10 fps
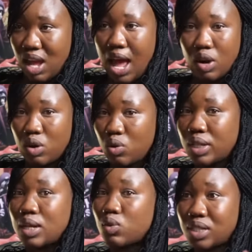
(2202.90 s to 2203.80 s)
I don't know,
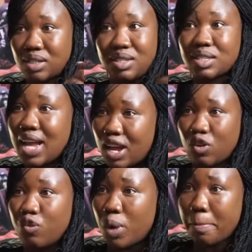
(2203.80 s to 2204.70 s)
that was his kind
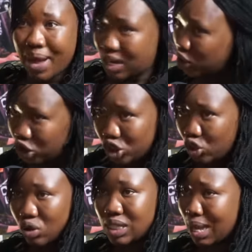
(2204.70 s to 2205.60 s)
of way punishing
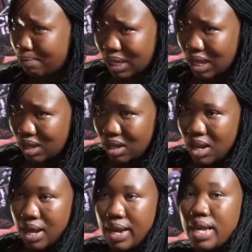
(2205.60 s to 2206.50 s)
you or something.
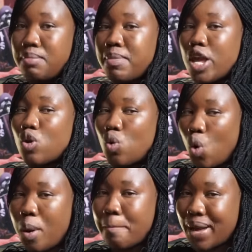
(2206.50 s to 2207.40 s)
And then he make you
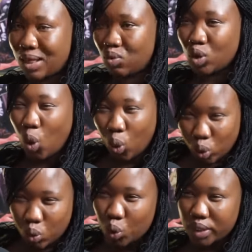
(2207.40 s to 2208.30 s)
go and bath with
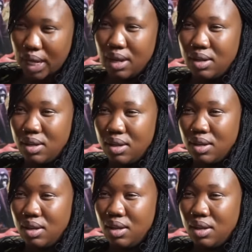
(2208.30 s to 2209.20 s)
cold water.
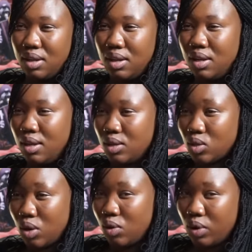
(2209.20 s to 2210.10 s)

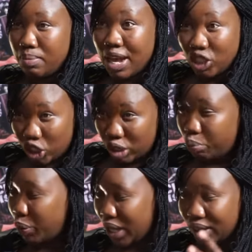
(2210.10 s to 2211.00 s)
So imagine the
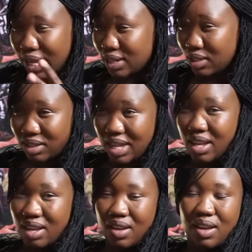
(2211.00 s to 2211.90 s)
pain that is there.
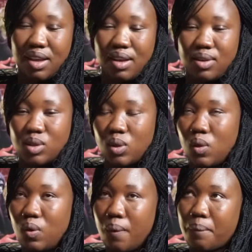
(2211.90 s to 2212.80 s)

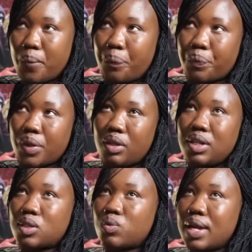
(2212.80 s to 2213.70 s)
So
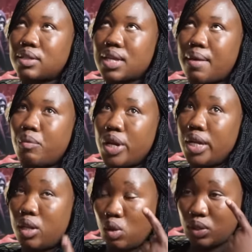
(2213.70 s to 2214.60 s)
this one time when he
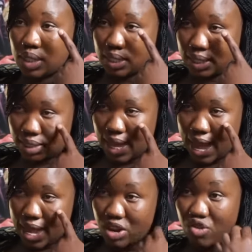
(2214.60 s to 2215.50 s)
closes this
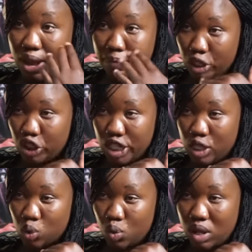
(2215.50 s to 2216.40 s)
eye, he wrapped the chili
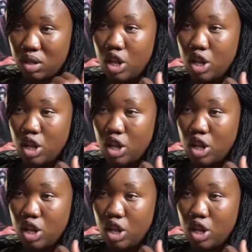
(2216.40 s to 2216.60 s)
as well.